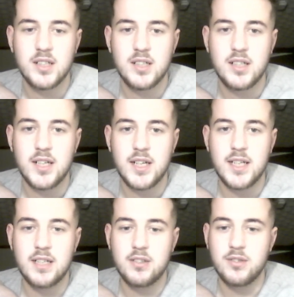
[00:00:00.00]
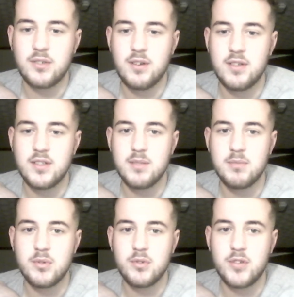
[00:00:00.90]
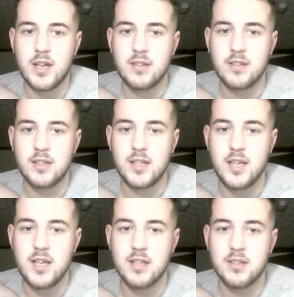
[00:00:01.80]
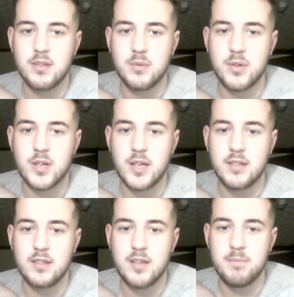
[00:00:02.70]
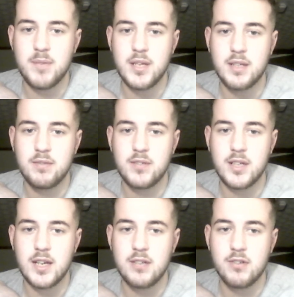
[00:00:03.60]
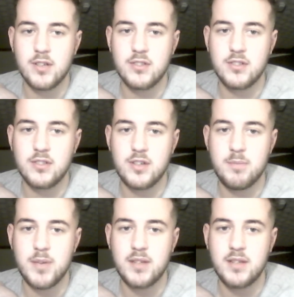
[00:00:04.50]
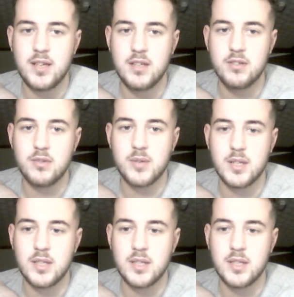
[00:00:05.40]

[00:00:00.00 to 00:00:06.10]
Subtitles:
That was very simple chess. And here, the rook can't stop me, and if the knight tries to stop, I take on queen.